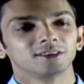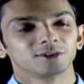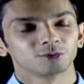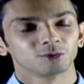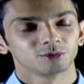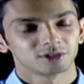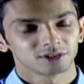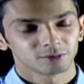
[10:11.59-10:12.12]

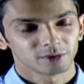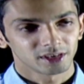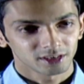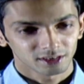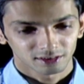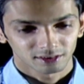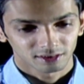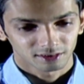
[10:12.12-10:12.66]
So it's a
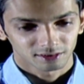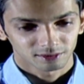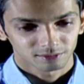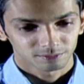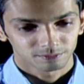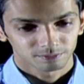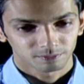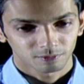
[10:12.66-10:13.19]
very
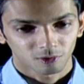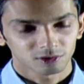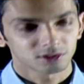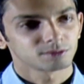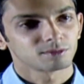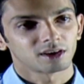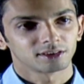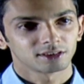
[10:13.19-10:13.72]

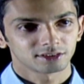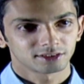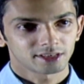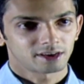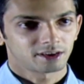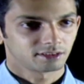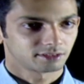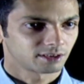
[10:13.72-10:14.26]
awesome
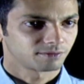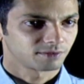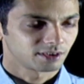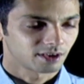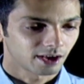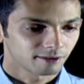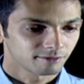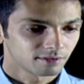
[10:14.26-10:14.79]
understanding that we
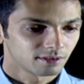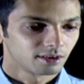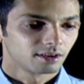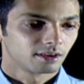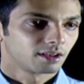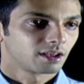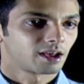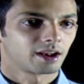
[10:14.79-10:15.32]
have,
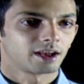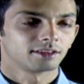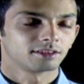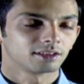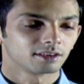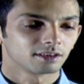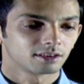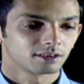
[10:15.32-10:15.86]
and I
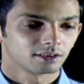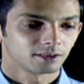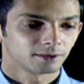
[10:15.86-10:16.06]
think